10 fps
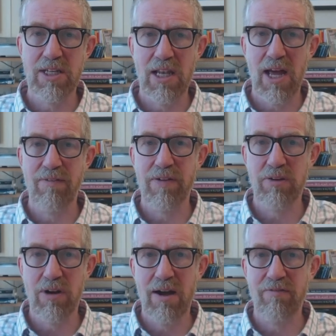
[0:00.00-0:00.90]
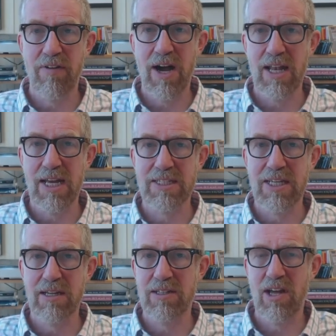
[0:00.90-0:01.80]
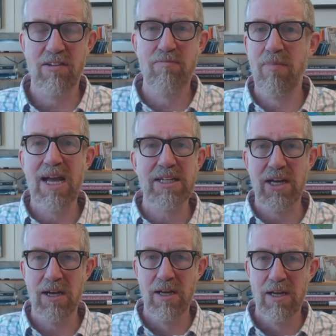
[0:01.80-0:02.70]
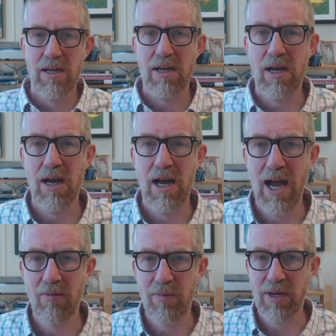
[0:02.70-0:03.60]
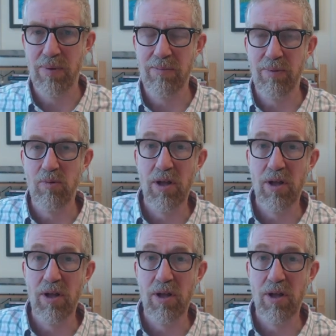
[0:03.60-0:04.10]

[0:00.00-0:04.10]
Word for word: that child has a right to life and you can't violate it. It doesn't matter